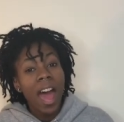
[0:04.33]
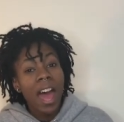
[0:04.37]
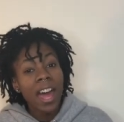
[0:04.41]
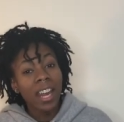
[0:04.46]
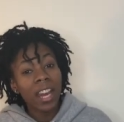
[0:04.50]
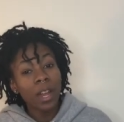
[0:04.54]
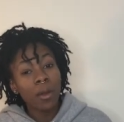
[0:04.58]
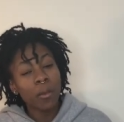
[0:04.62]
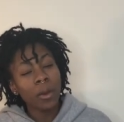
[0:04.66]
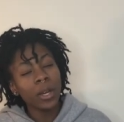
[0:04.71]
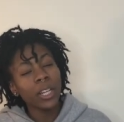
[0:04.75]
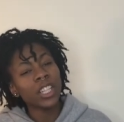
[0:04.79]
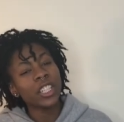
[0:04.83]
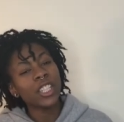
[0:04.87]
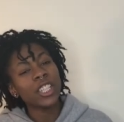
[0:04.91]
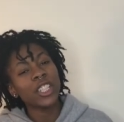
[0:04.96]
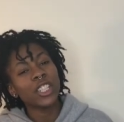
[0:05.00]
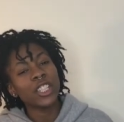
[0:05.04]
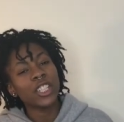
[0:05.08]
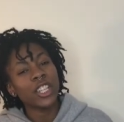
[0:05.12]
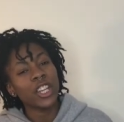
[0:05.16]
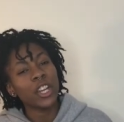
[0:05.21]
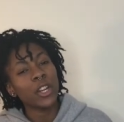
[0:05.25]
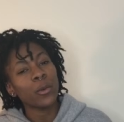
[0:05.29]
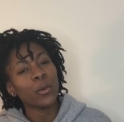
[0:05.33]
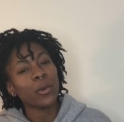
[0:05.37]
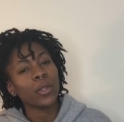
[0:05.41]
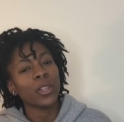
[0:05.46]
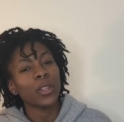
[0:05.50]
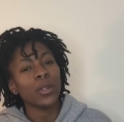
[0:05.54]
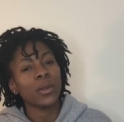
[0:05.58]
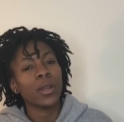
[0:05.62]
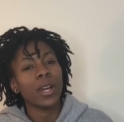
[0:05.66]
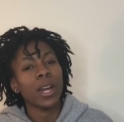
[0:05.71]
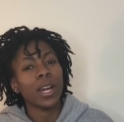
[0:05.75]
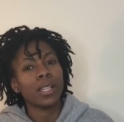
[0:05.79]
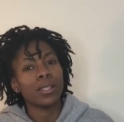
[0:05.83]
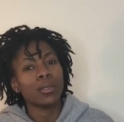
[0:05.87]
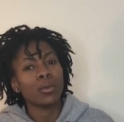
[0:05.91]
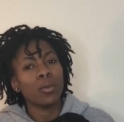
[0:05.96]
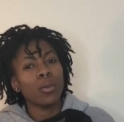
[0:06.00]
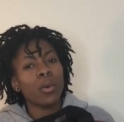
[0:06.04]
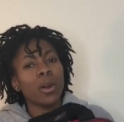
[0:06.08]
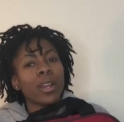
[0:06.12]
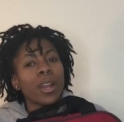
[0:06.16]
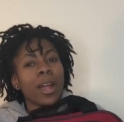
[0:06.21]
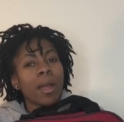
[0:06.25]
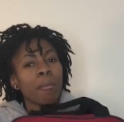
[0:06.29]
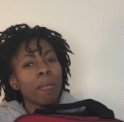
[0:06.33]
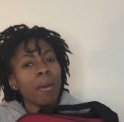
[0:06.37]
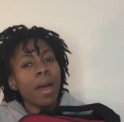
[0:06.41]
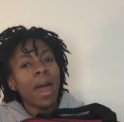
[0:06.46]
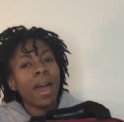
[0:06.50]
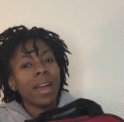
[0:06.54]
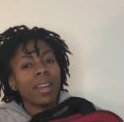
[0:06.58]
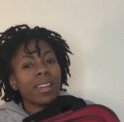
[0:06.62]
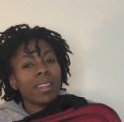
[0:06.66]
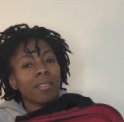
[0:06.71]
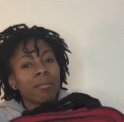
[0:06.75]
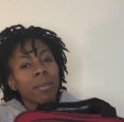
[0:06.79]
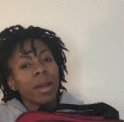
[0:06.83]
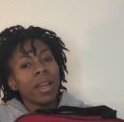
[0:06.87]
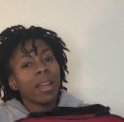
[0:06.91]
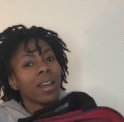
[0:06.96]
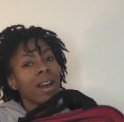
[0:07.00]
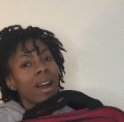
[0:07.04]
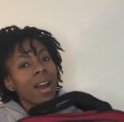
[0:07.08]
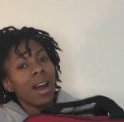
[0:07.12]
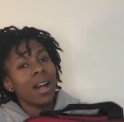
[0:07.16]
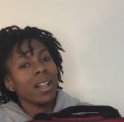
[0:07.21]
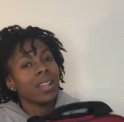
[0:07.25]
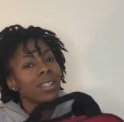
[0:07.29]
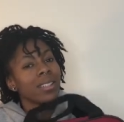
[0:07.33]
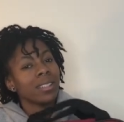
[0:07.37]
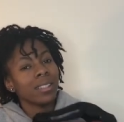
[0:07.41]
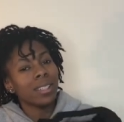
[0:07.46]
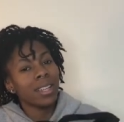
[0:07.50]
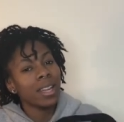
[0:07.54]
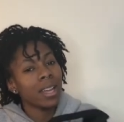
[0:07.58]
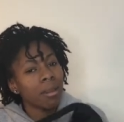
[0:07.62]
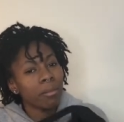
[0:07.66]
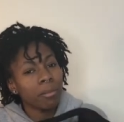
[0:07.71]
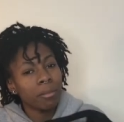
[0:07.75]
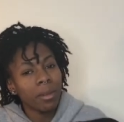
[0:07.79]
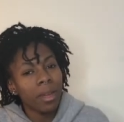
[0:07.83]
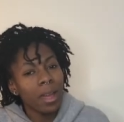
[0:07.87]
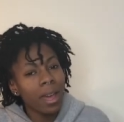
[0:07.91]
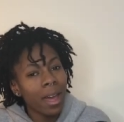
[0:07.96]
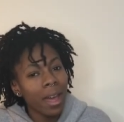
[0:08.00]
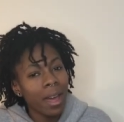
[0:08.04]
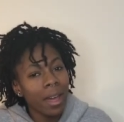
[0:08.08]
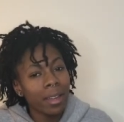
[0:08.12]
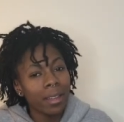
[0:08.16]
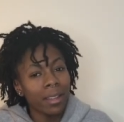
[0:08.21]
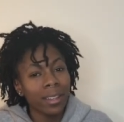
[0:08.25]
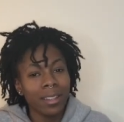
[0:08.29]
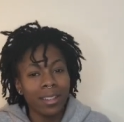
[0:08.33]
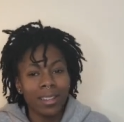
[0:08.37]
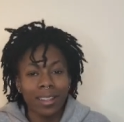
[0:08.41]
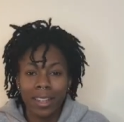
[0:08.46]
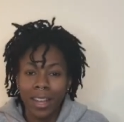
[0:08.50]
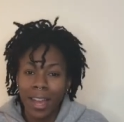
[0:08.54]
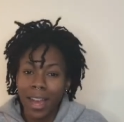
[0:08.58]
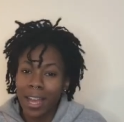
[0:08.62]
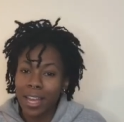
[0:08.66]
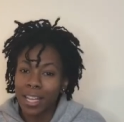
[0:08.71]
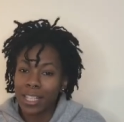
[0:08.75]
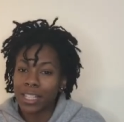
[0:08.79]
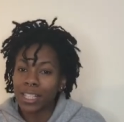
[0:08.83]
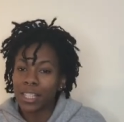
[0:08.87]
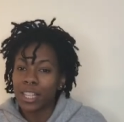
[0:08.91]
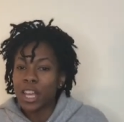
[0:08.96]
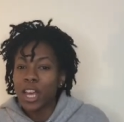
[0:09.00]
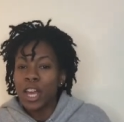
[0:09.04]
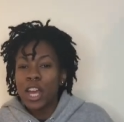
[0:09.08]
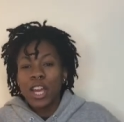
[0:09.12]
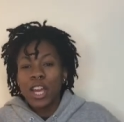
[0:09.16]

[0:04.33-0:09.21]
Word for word: I wanted to share with you guys what I pack in my holiday bag in case